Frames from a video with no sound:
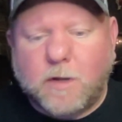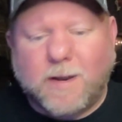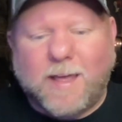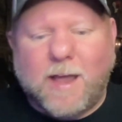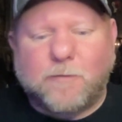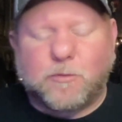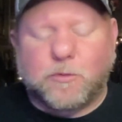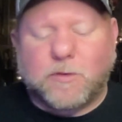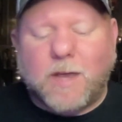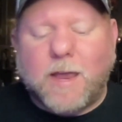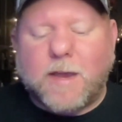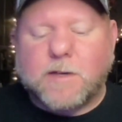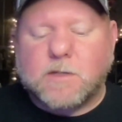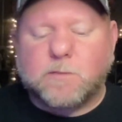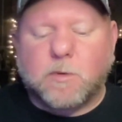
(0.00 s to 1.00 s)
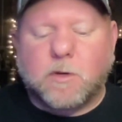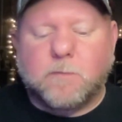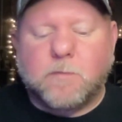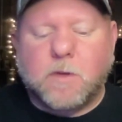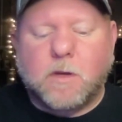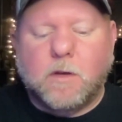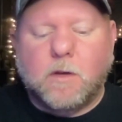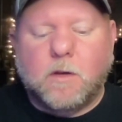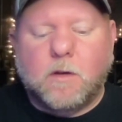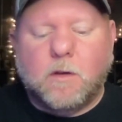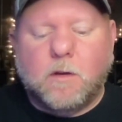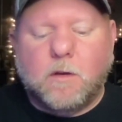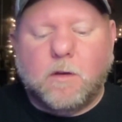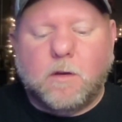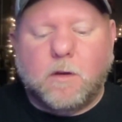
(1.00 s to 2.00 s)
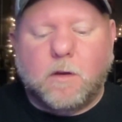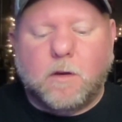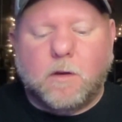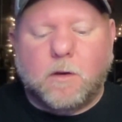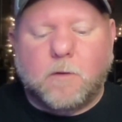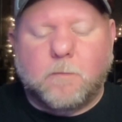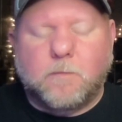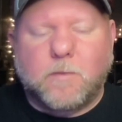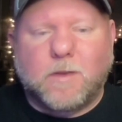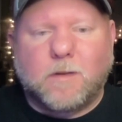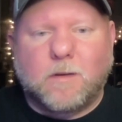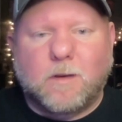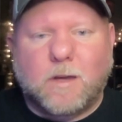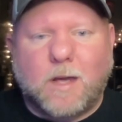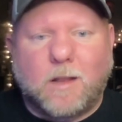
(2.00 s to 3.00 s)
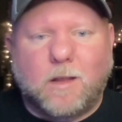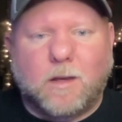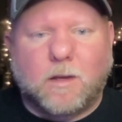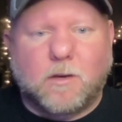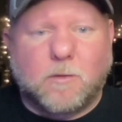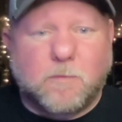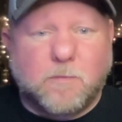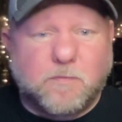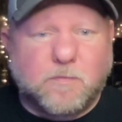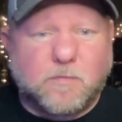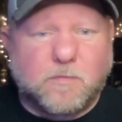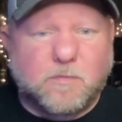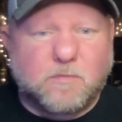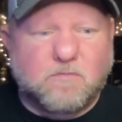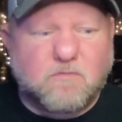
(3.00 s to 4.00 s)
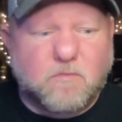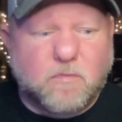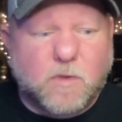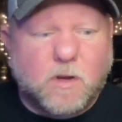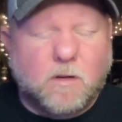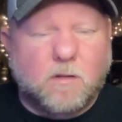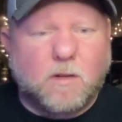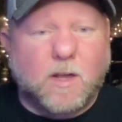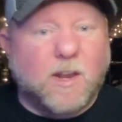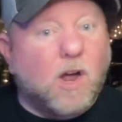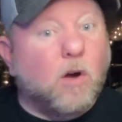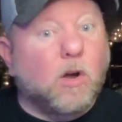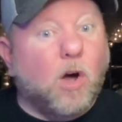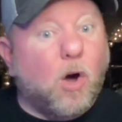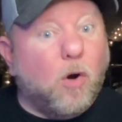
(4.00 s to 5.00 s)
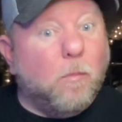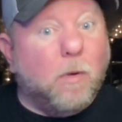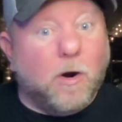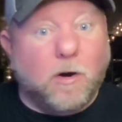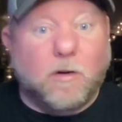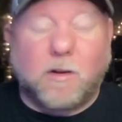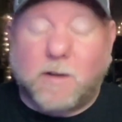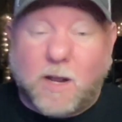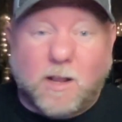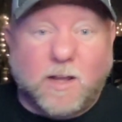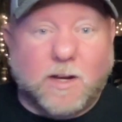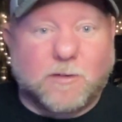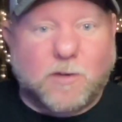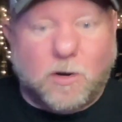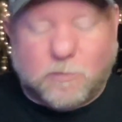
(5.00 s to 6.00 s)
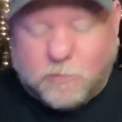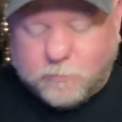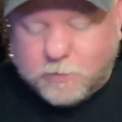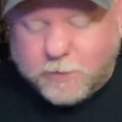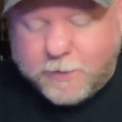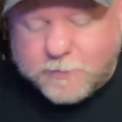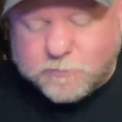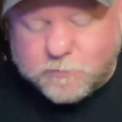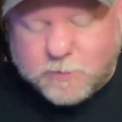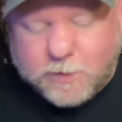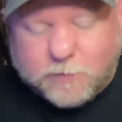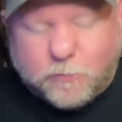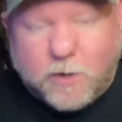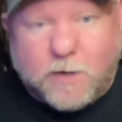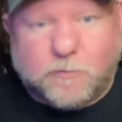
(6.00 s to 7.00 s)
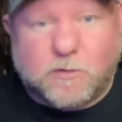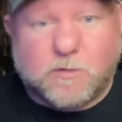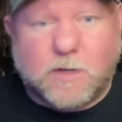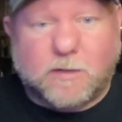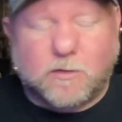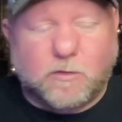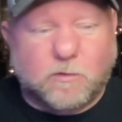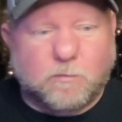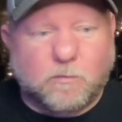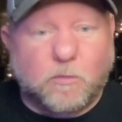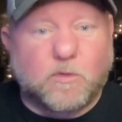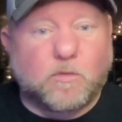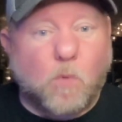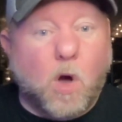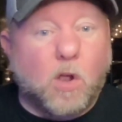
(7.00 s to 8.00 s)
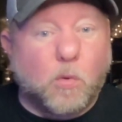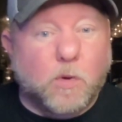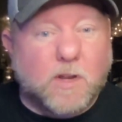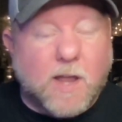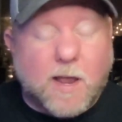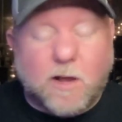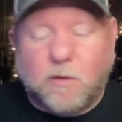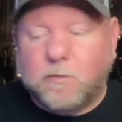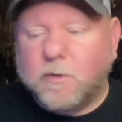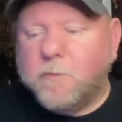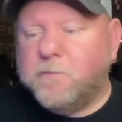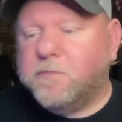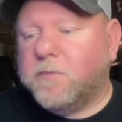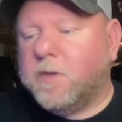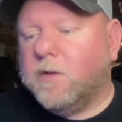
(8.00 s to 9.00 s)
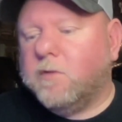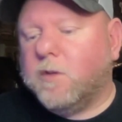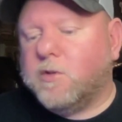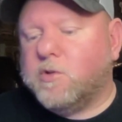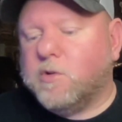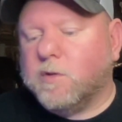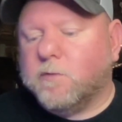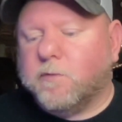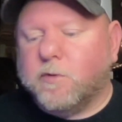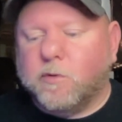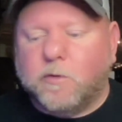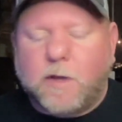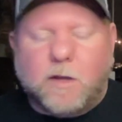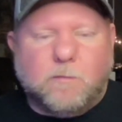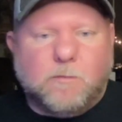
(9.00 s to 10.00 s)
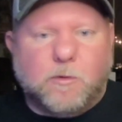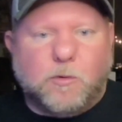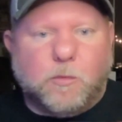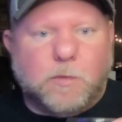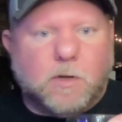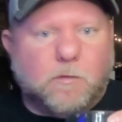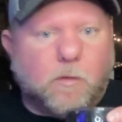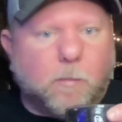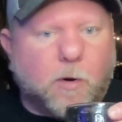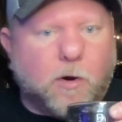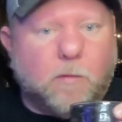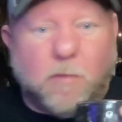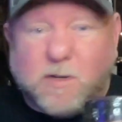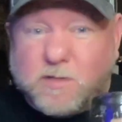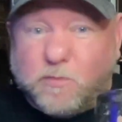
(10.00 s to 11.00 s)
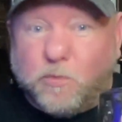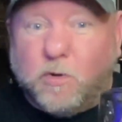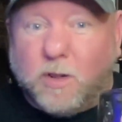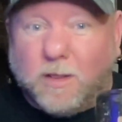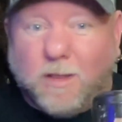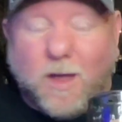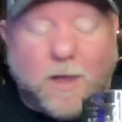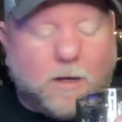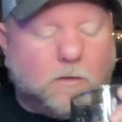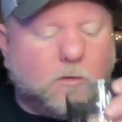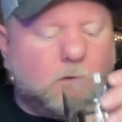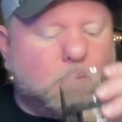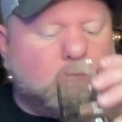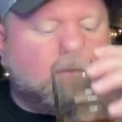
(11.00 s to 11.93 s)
an aftertaste, but kind of like an alcohol burn, kind of like I talked on the last one, like right after you swallow it down, that you can feel that little bit of a burn, but it's really light.